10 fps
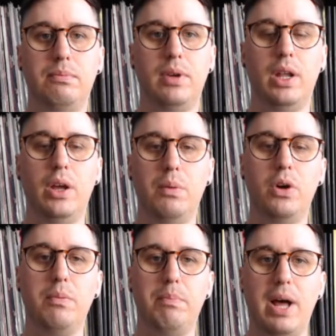Hello and
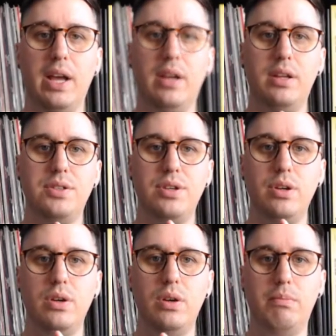welcome back
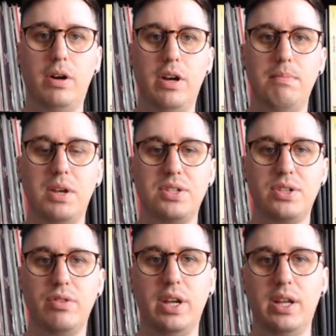to my
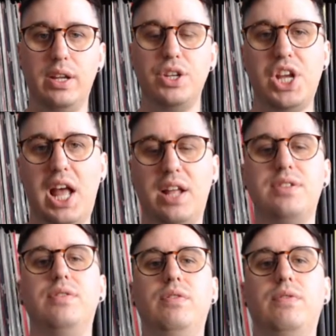mastering
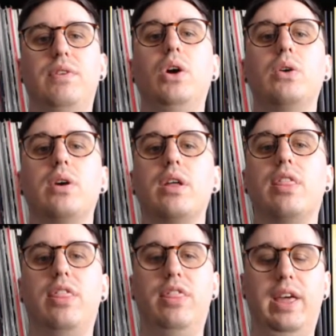chat vlog
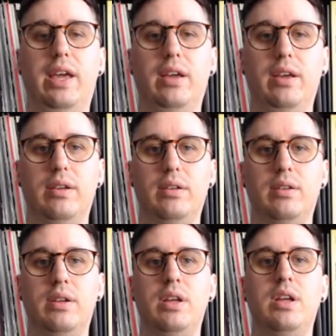thing.
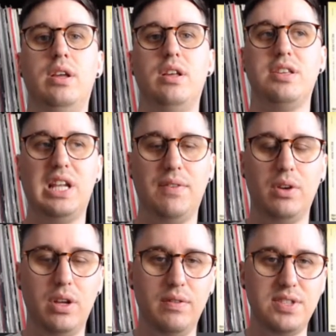Still
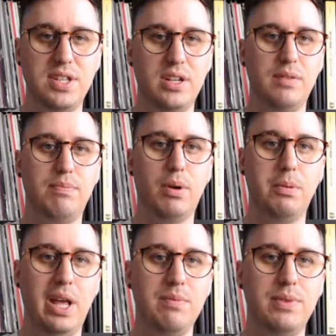haven't considered a proper
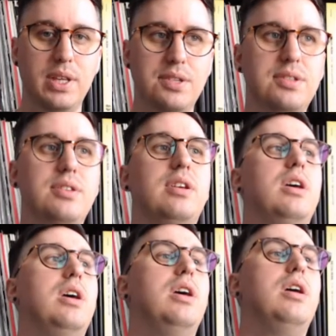name for this.
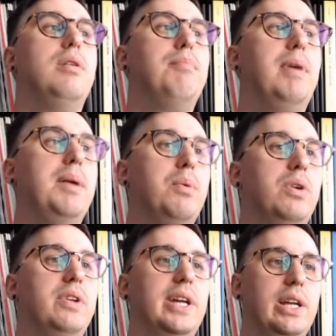Maybe
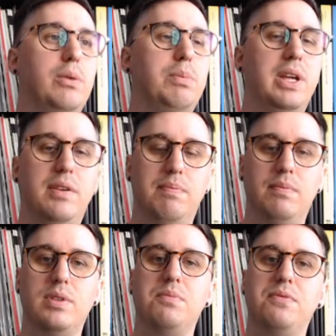one day it'll be
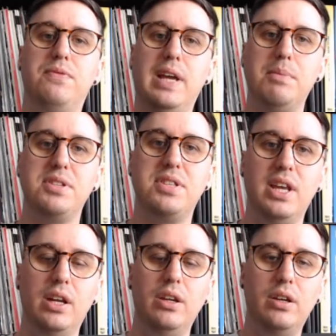some famous
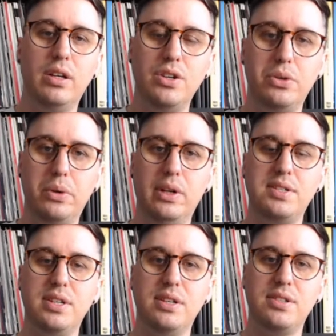thing and you can enjoy
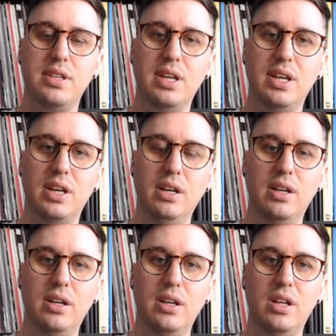listening to the
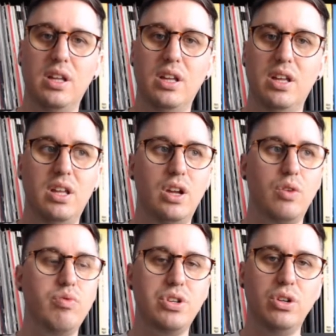uh,
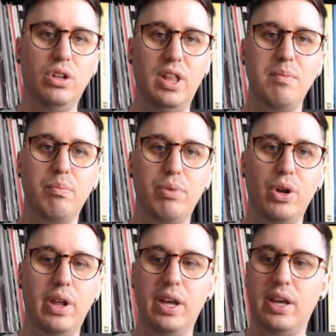original
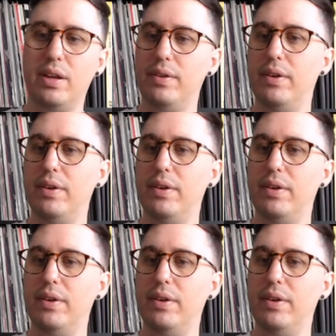embryonic